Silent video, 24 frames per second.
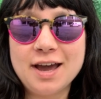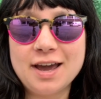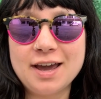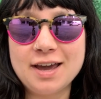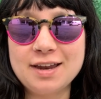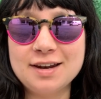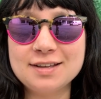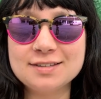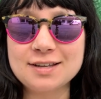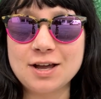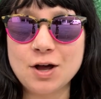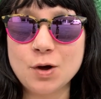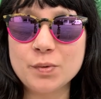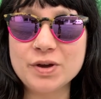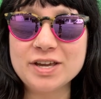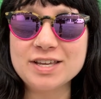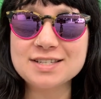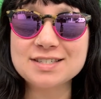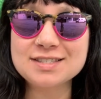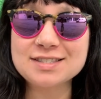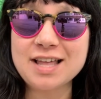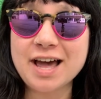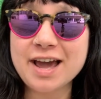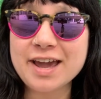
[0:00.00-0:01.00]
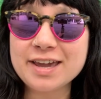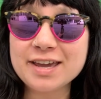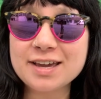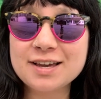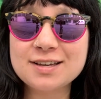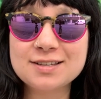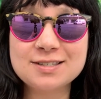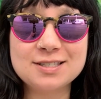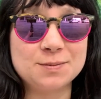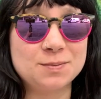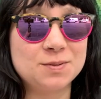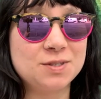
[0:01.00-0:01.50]
And as always, like,
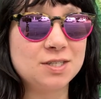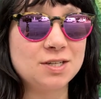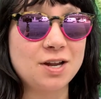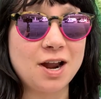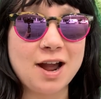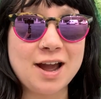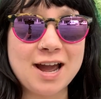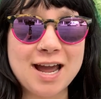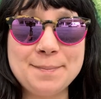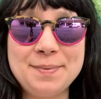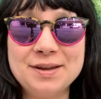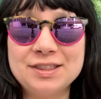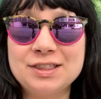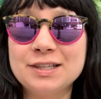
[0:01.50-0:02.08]
subscribe,